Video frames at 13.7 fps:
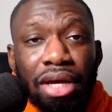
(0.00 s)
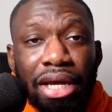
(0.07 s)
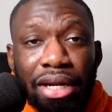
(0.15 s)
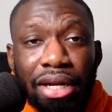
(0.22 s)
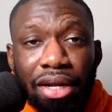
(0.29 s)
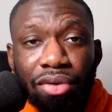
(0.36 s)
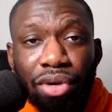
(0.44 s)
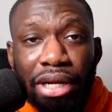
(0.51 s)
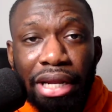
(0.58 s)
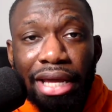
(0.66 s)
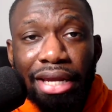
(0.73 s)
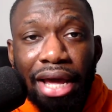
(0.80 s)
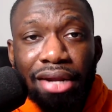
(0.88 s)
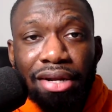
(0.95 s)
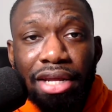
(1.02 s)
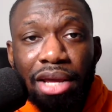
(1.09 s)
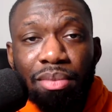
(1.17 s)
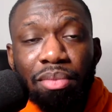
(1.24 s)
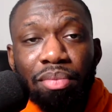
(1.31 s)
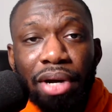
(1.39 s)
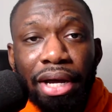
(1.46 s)
It really ain't that
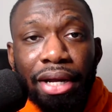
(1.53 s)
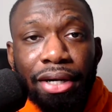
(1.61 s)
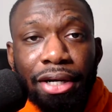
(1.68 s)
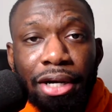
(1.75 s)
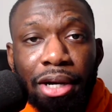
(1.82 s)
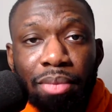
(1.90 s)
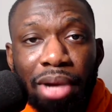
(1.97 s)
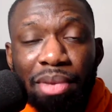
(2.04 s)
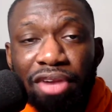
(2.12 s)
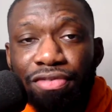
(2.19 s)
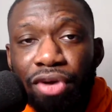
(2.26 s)
deep. But I mean,